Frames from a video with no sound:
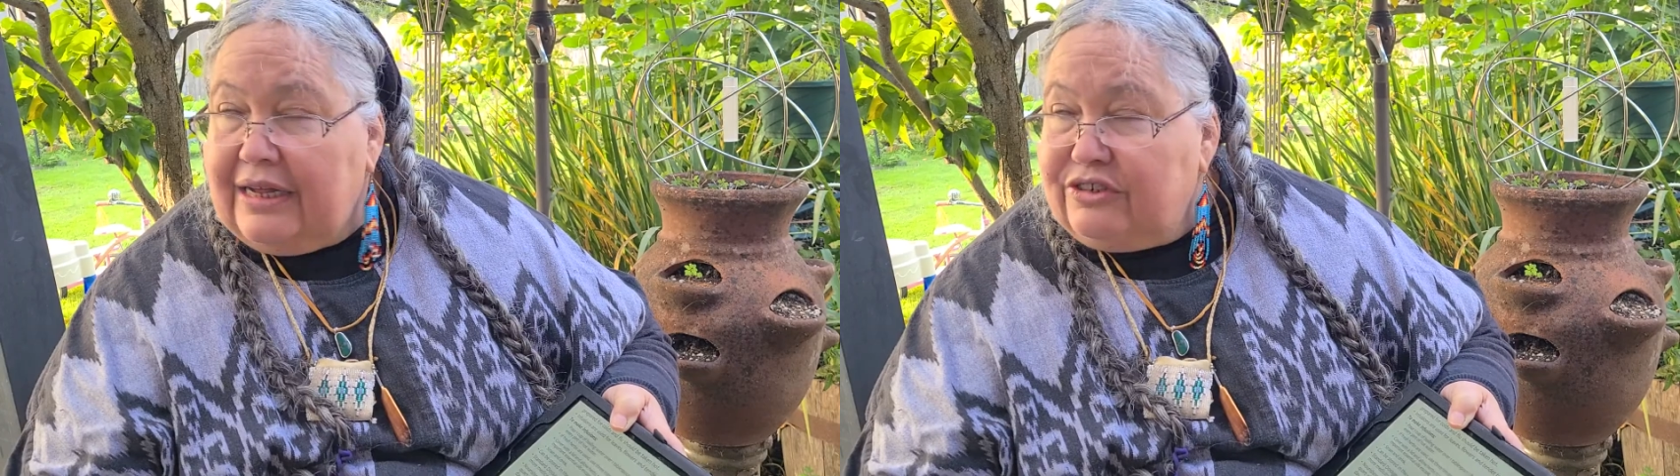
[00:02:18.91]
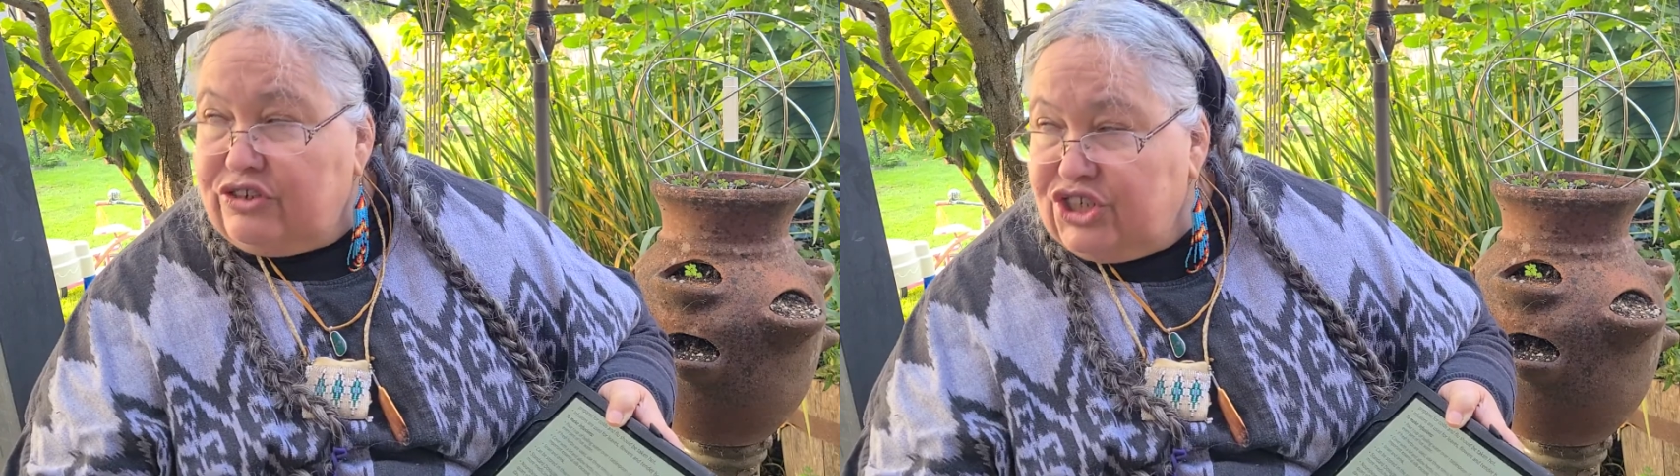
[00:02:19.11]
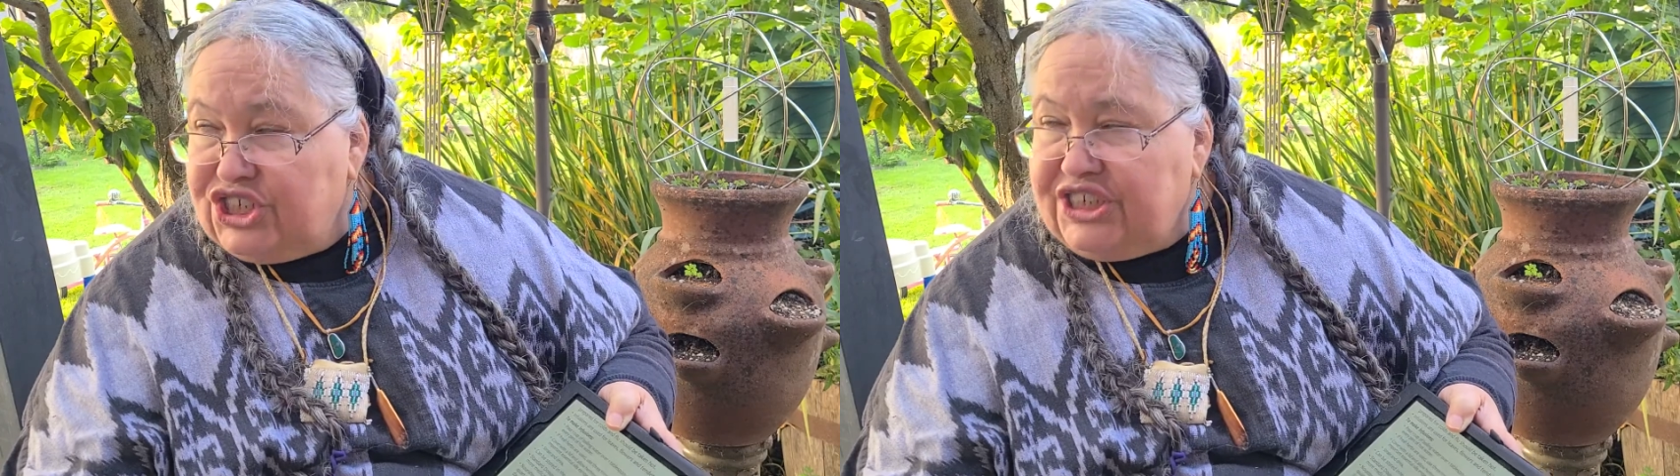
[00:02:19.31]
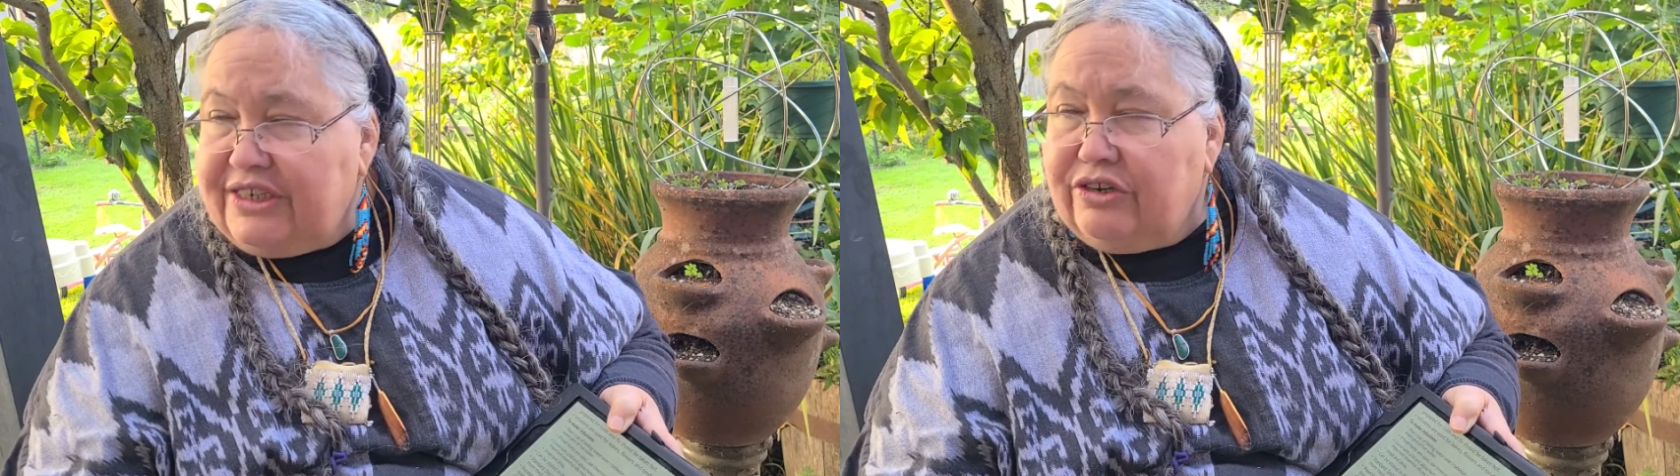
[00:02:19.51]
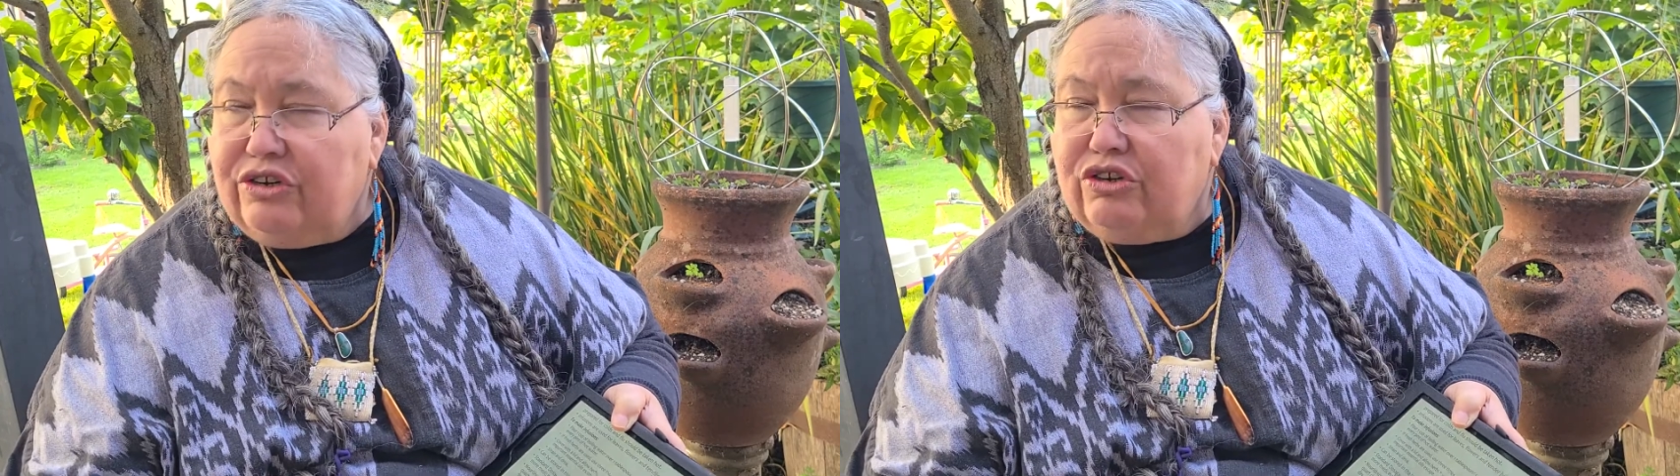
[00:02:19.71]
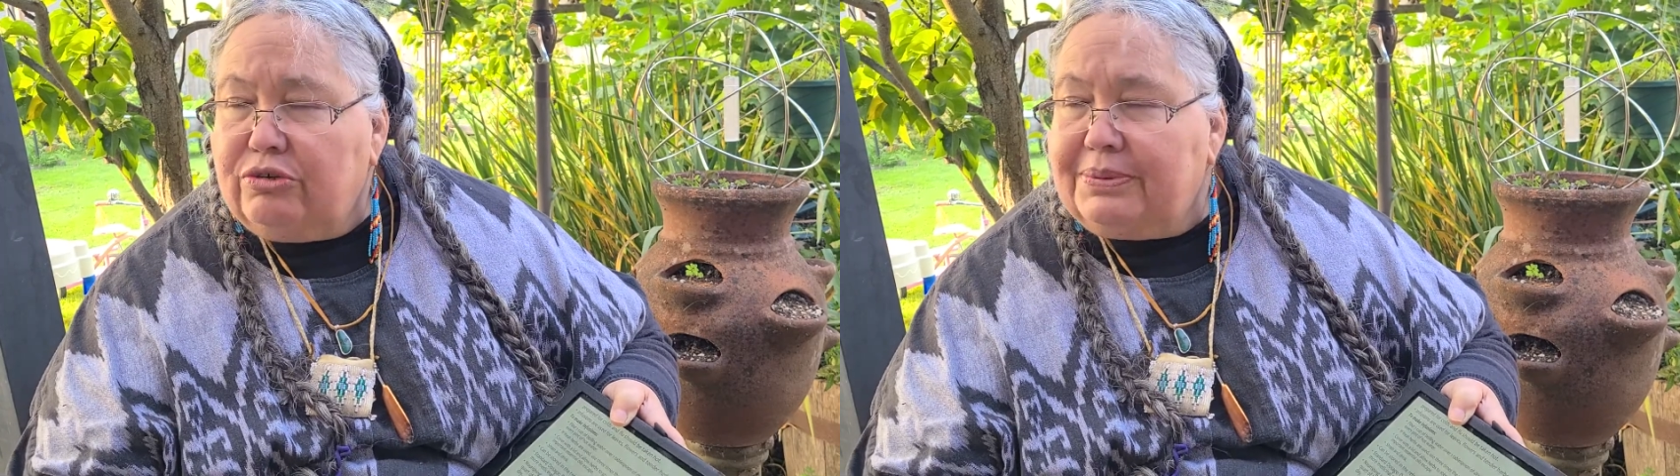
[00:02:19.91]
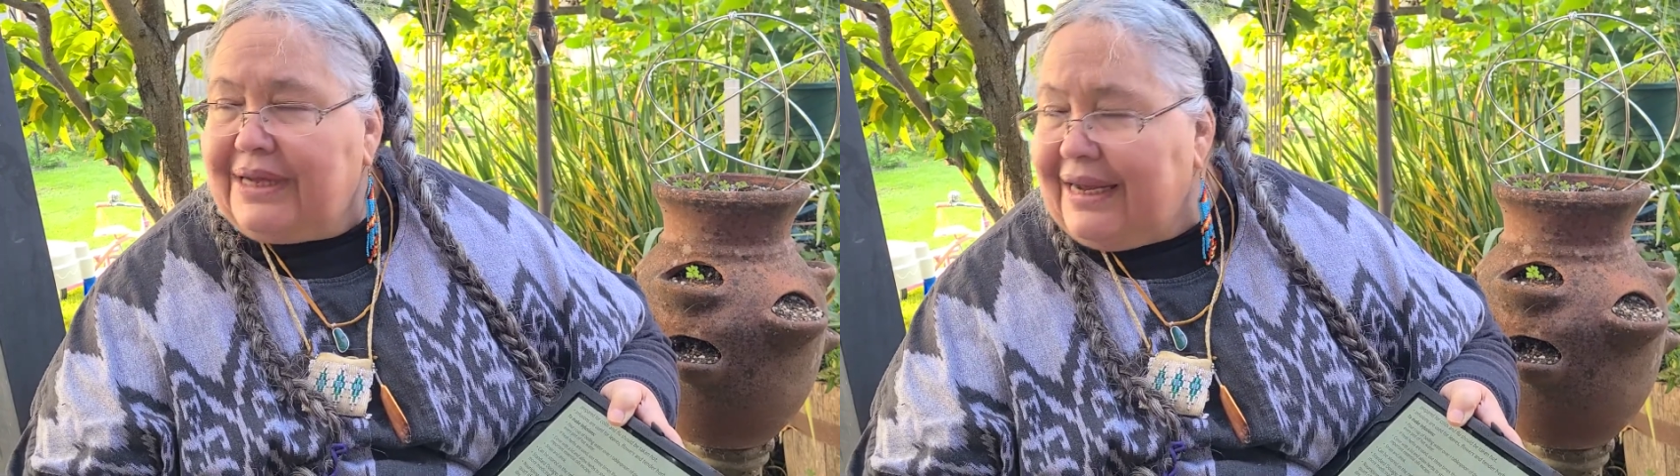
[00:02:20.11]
nourishing herb